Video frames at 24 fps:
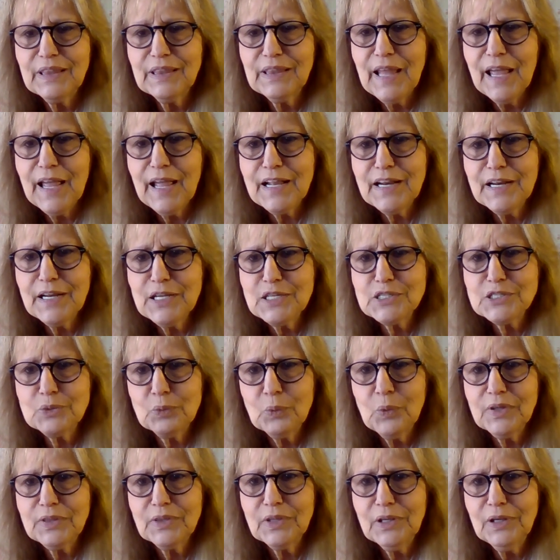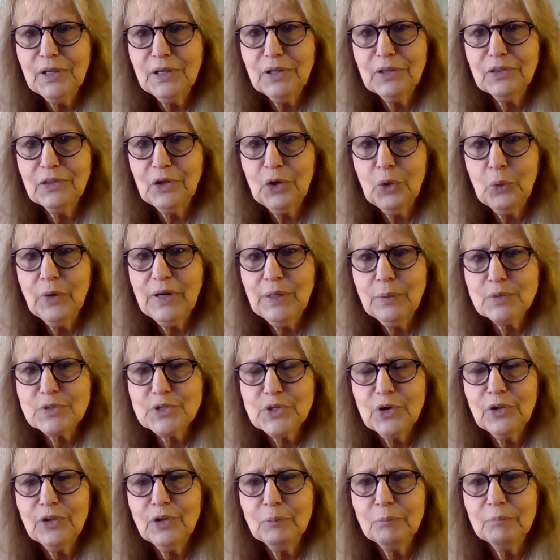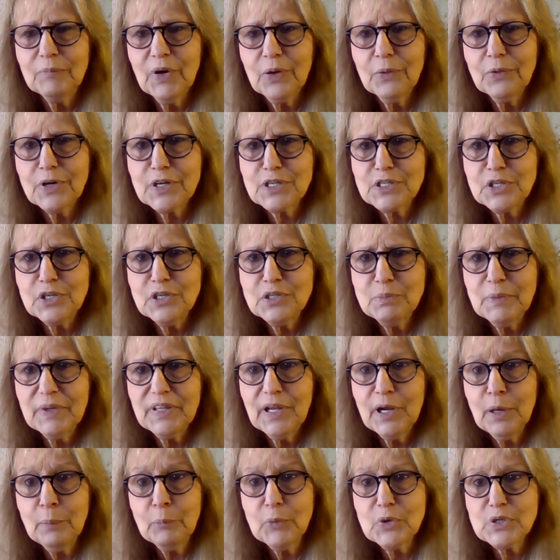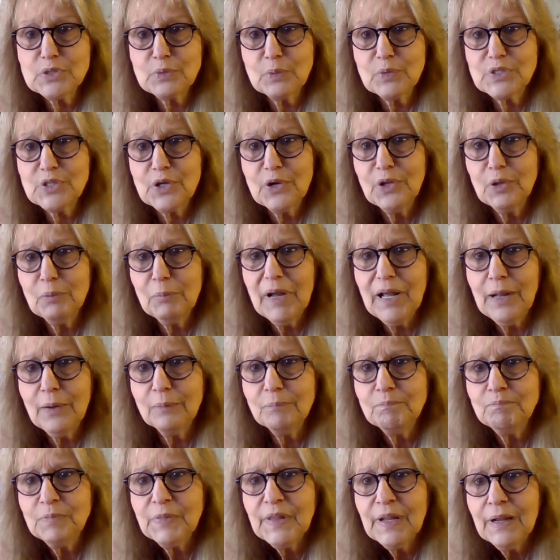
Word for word: that is what the the queen was all or excuse me the empress was all about